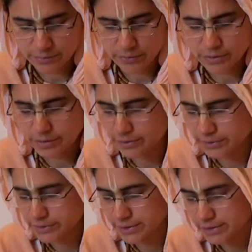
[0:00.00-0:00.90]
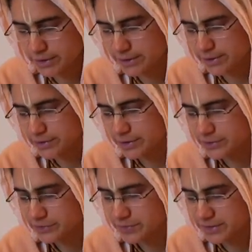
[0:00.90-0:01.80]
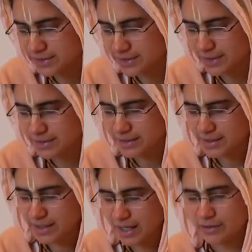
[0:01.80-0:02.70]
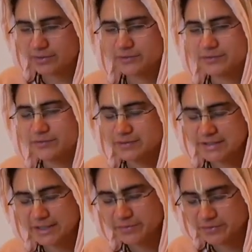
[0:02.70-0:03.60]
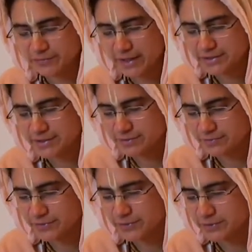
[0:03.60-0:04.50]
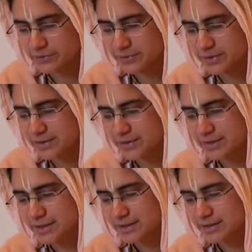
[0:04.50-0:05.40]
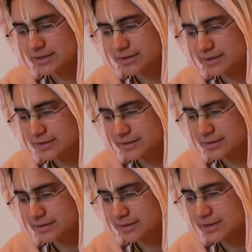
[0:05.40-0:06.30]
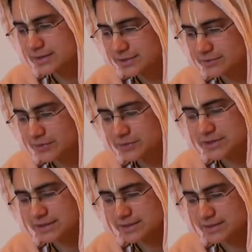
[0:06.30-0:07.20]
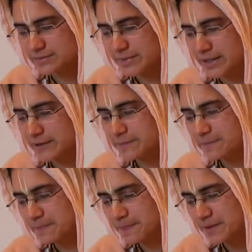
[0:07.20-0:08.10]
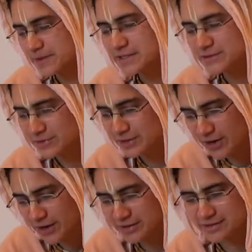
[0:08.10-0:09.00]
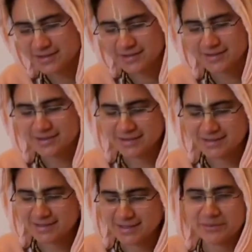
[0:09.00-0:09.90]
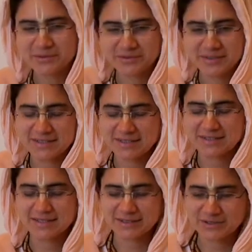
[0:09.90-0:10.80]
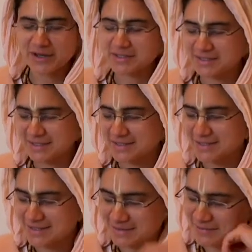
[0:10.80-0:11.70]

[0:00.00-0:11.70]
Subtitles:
earlier in Chaitanya-charitamrta that out of deep affection for the Lord, his devotees may disregard some of his instructions.